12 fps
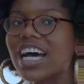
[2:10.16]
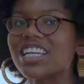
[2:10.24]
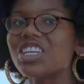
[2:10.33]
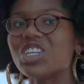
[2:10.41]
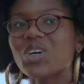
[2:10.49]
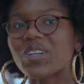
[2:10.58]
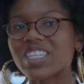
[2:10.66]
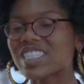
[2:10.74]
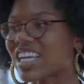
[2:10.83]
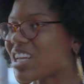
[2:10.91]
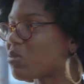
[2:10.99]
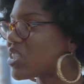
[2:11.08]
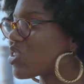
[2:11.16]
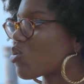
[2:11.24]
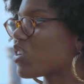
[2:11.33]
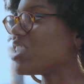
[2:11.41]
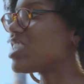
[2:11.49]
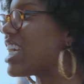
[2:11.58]
I didn't notice that it was
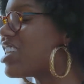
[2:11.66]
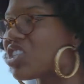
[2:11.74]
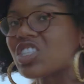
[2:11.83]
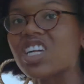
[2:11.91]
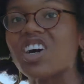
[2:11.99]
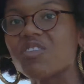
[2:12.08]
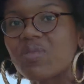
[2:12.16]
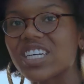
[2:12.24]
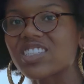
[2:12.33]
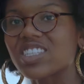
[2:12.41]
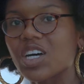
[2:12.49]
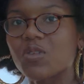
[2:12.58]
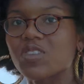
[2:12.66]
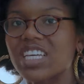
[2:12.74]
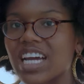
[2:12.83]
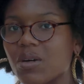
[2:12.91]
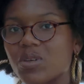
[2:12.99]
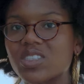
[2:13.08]
3 stages of myself that
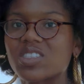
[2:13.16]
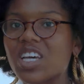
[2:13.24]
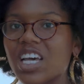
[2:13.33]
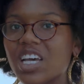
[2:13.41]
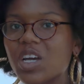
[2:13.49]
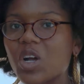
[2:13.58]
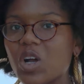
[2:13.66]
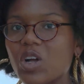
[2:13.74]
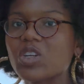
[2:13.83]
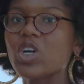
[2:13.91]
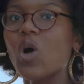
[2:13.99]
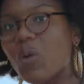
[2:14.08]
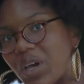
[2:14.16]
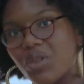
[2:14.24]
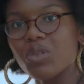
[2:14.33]
I was going